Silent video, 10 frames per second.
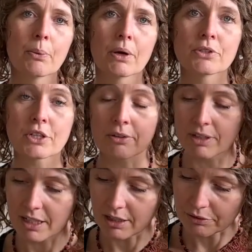ones, I
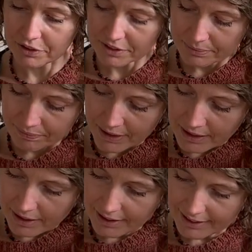really love it.
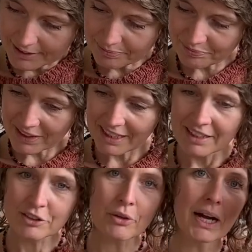
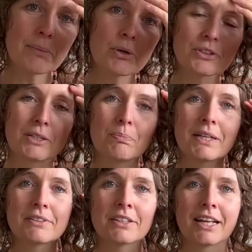So I bought that
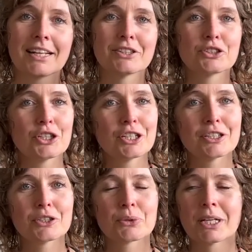pattern and I started
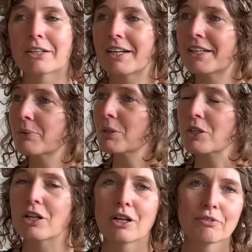the sweater, and it was a
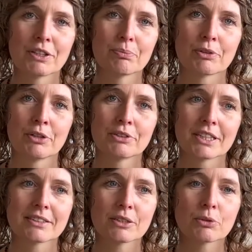lovely
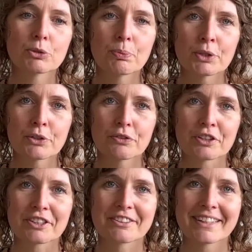project. It was
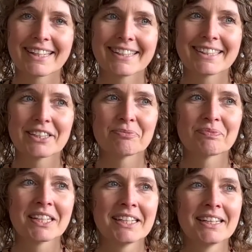perfect, and
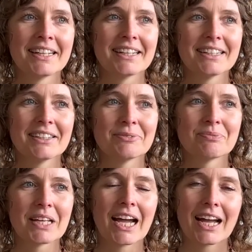
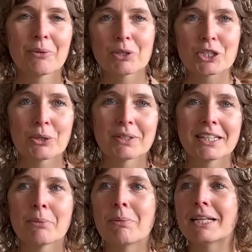I will show it
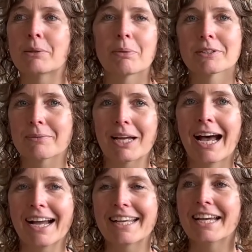in a minute, but
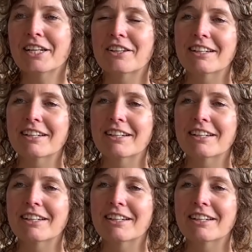I added a